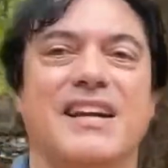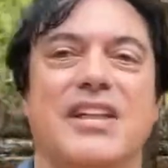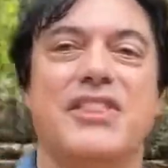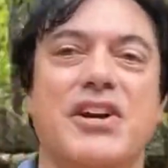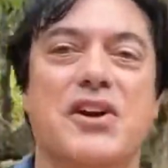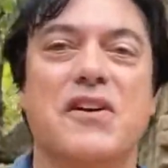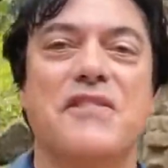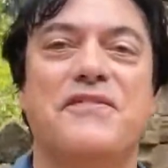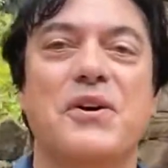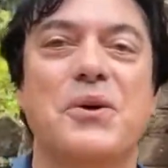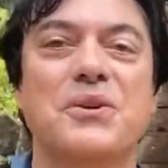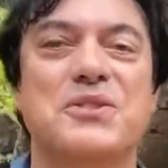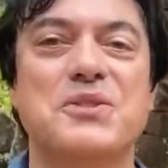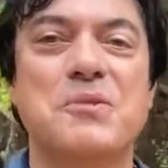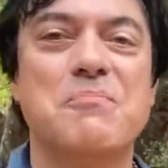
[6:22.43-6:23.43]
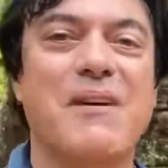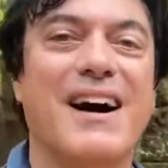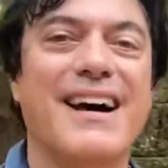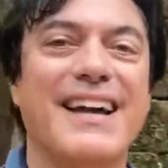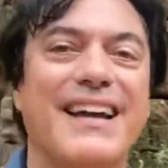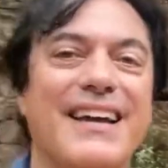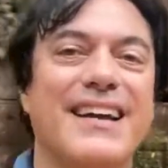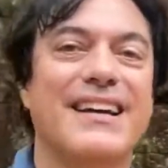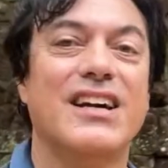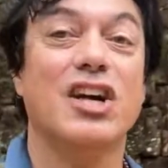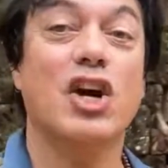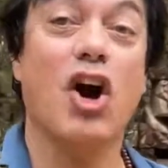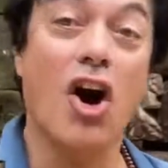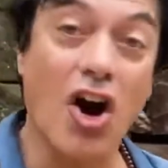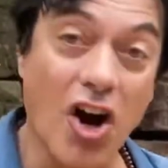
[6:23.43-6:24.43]
There are folks who buy
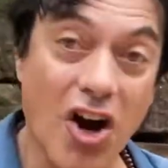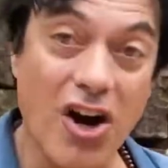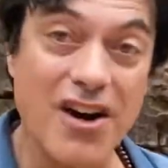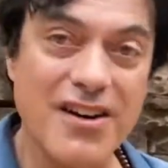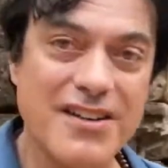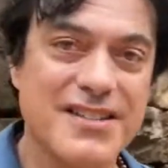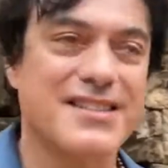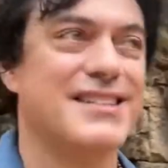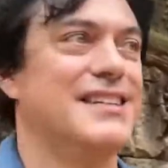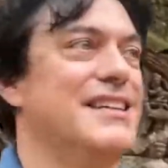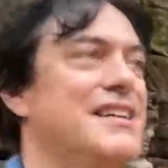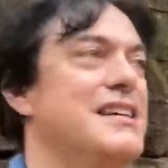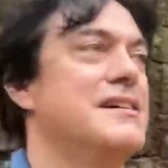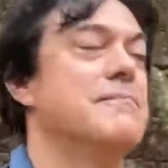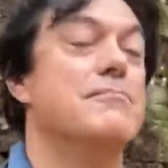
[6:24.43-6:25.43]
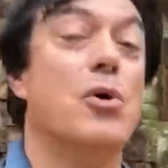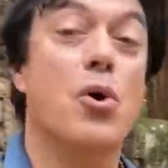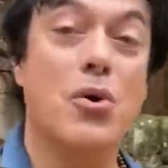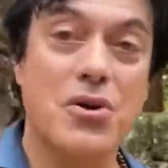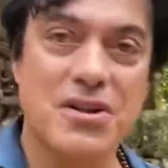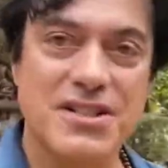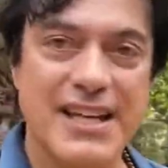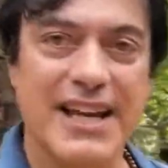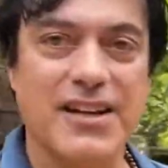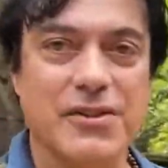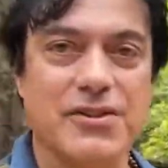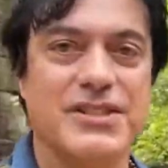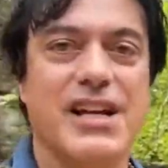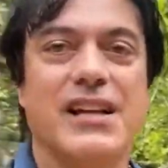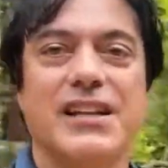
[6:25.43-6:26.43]
cars,
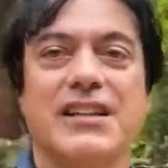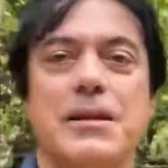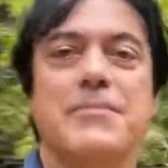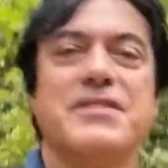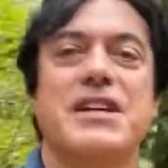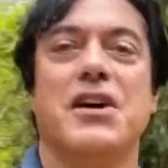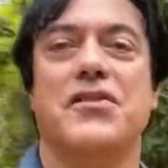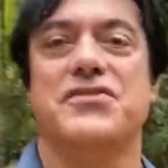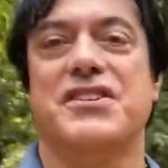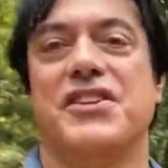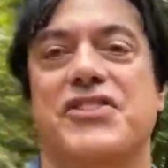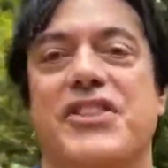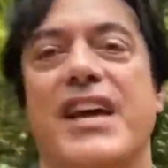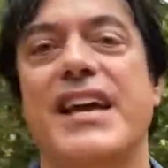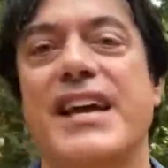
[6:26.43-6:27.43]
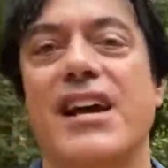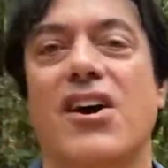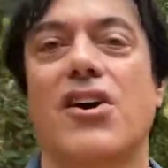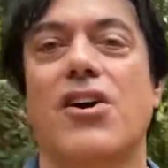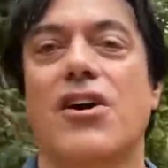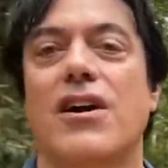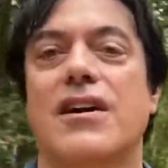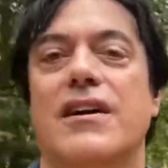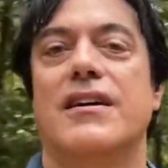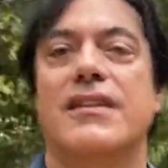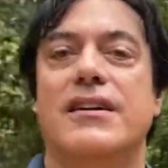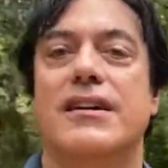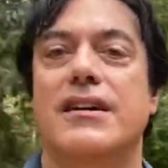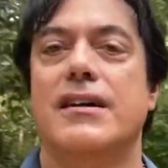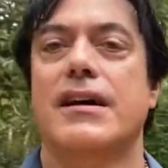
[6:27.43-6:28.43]
motorcycles, telling themselves that they are
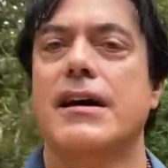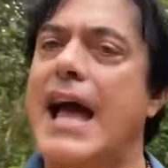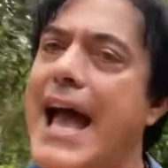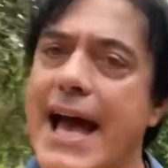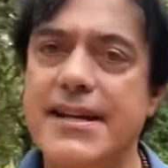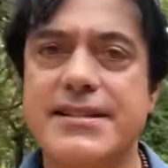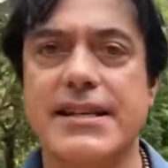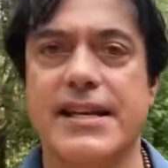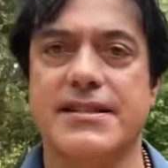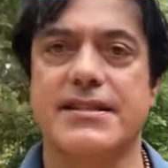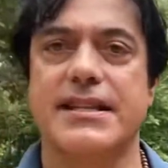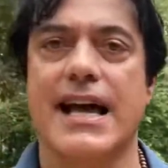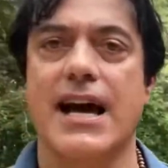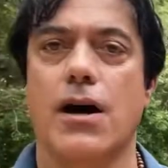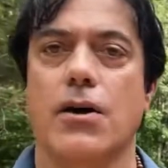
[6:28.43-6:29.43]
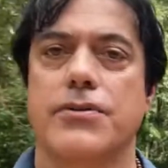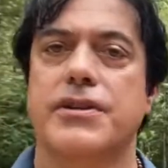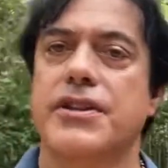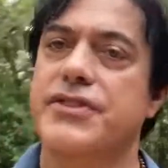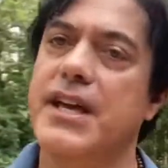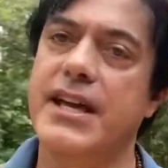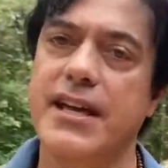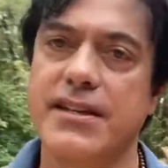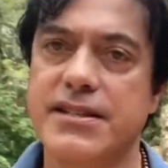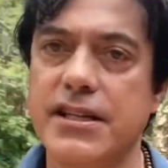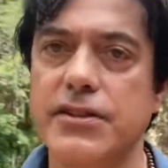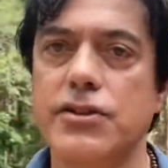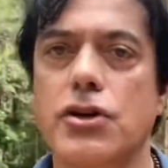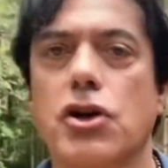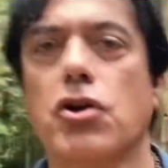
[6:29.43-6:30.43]
assets now, that they sit
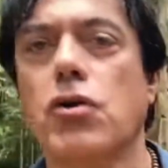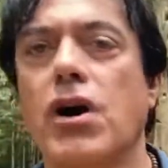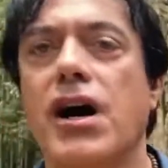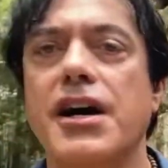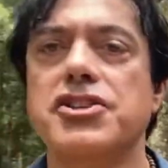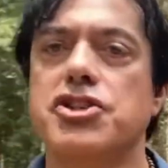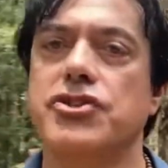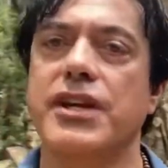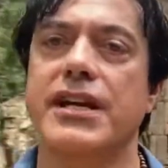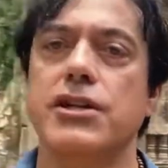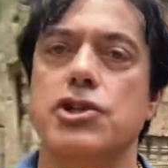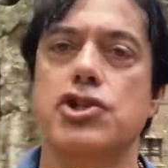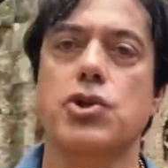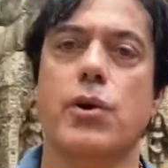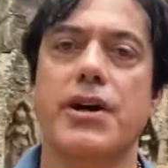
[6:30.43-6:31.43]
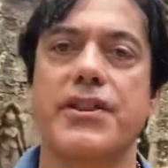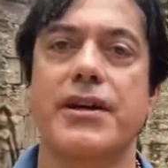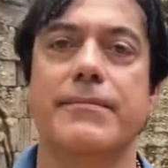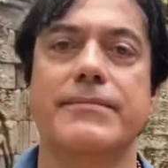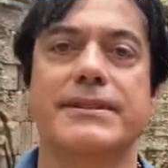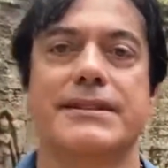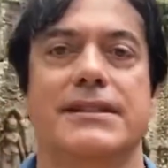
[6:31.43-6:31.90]
in their garage and they enjoy them.